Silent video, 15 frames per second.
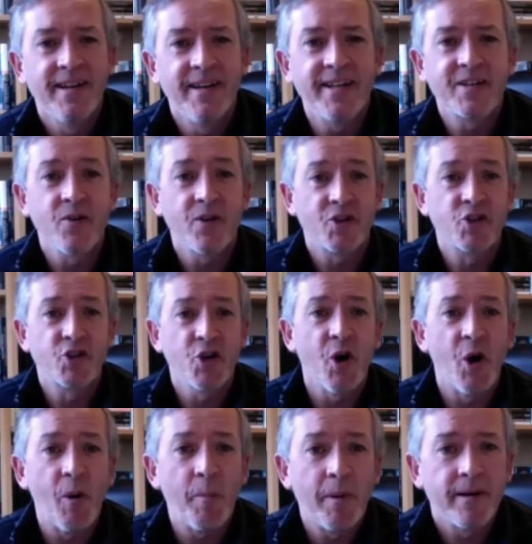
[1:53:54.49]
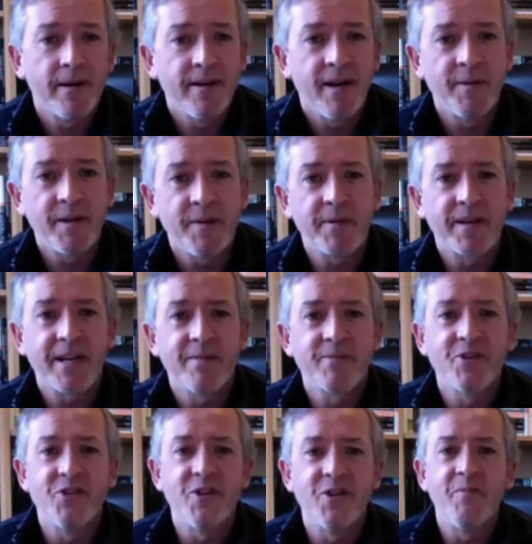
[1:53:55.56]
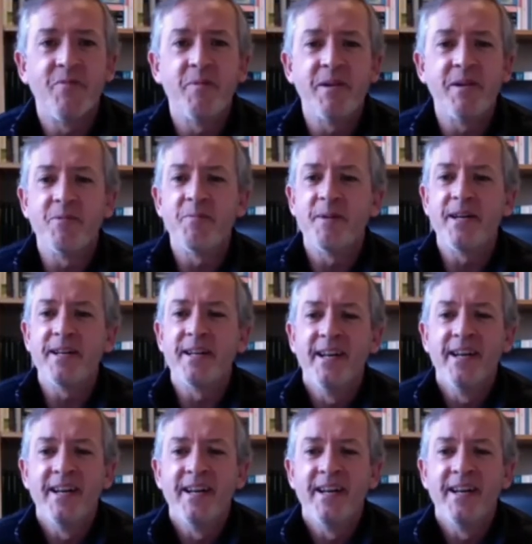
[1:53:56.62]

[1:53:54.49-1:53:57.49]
It's not a job. I mean, it becomes a job for people, but